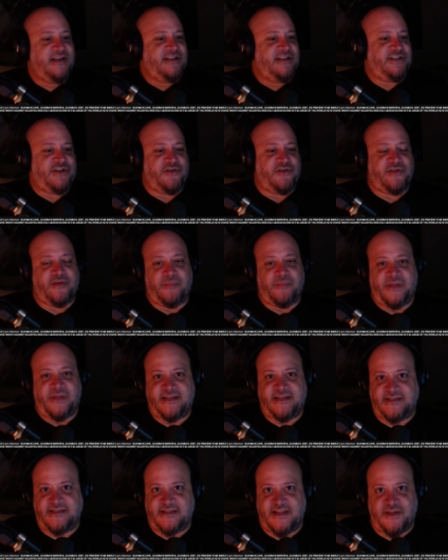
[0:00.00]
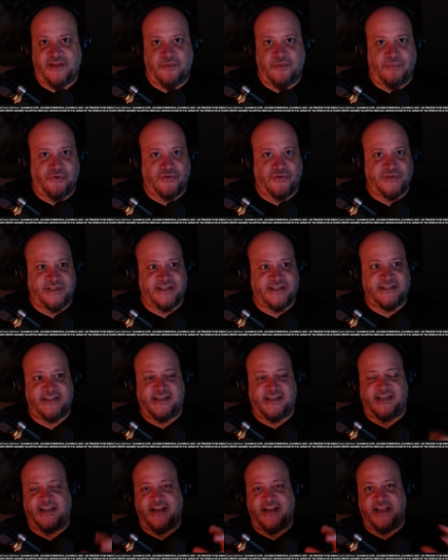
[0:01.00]
share their blessings and their bruises,
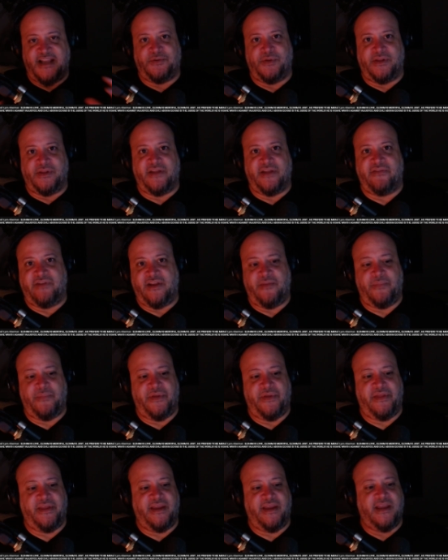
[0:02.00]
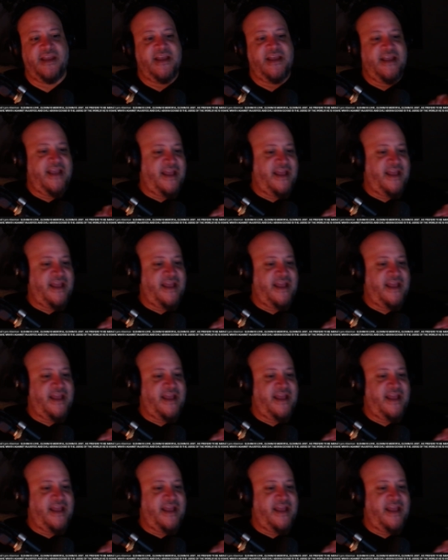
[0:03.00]
to connect with love and empathy.